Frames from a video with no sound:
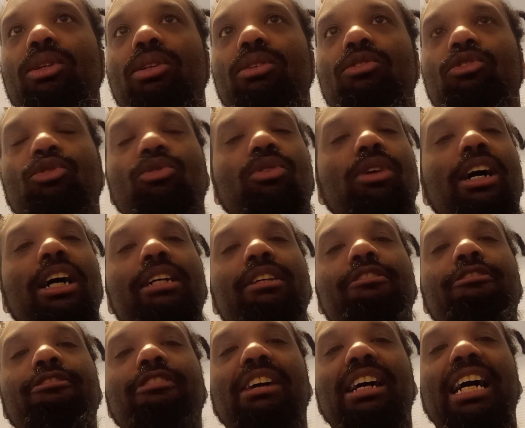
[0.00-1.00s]
Try to
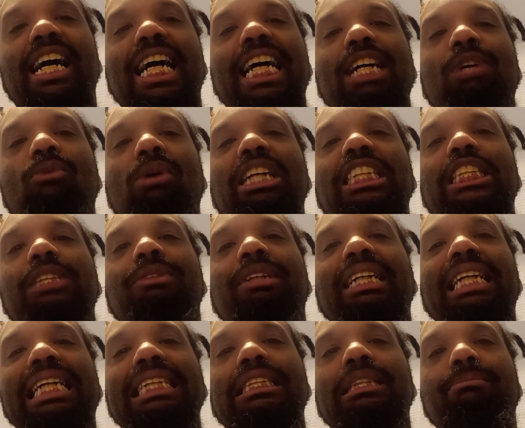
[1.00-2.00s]
find ways to
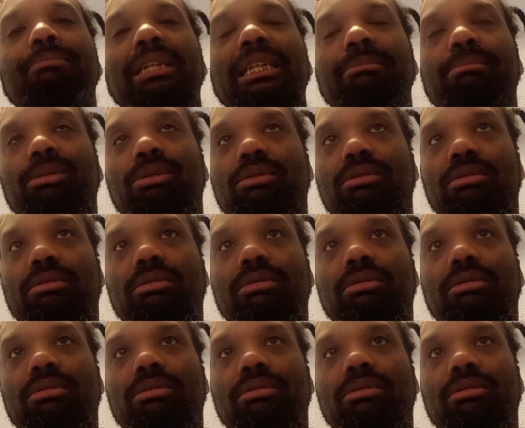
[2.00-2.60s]
relate to people.